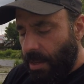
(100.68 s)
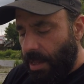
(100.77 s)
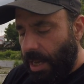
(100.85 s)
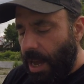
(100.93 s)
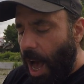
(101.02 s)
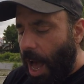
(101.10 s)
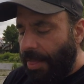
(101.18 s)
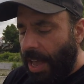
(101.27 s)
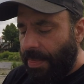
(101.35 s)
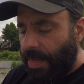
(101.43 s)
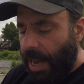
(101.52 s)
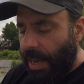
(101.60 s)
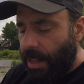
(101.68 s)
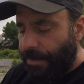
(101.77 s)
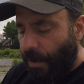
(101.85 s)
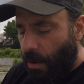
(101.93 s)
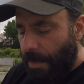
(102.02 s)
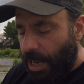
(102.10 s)
the unending
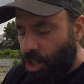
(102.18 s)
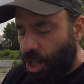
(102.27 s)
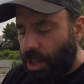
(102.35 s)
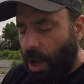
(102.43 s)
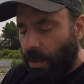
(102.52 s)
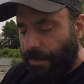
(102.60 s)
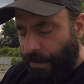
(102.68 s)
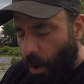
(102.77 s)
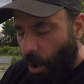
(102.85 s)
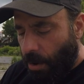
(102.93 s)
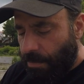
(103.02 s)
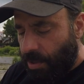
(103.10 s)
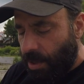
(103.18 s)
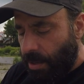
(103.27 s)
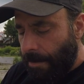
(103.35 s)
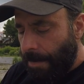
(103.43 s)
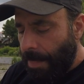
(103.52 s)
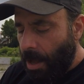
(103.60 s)
information on forms,
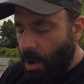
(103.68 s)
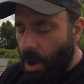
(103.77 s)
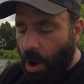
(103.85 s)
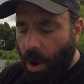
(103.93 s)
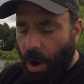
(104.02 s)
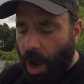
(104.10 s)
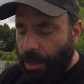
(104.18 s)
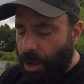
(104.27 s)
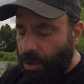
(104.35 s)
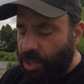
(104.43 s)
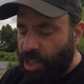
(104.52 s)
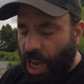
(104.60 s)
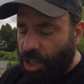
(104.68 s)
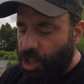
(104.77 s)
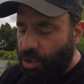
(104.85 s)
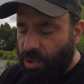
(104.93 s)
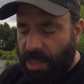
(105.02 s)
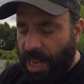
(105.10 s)
or other such
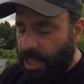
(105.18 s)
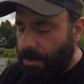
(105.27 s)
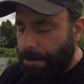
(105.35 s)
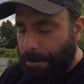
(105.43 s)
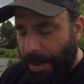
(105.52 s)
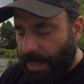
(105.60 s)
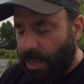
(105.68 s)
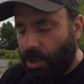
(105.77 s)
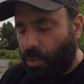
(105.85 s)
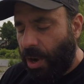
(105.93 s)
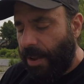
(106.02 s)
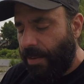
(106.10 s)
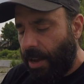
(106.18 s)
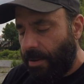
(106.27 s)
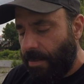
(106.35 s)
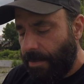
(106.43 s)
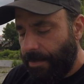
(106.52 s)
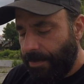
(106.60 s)
useless petty trivia,
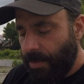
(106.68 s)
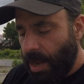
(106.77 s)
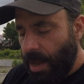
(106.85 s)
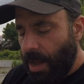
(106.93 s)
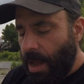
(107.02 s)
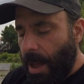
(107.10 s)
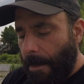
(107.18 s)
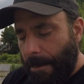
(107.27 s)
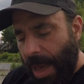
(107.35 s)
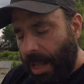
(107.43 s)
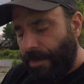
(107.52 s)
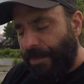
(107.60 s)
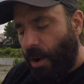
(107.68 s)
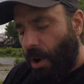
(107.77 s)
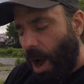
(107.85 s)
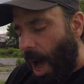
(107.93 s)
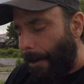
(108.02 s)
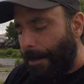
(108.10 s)
meant for
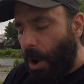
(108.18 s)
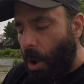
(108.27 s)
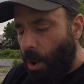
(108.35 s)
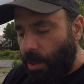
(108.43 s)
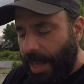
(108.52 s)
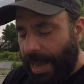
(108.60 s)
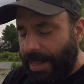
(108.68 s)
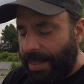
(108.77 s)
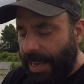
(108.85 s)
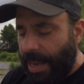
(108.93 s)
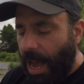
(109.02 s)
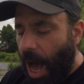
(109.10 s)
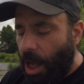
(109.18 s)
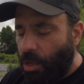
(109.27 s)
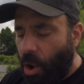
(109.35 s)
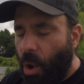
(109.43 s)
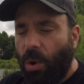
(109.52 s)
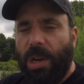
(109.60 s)
upholding the
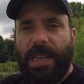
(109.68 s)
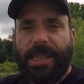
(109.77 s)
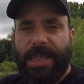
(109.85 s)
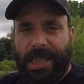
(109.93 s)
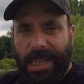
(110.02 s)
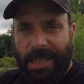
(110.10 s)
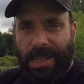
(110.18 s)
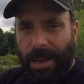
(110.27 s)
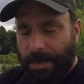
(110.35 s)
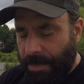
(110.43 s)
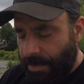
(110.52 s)
unholy system.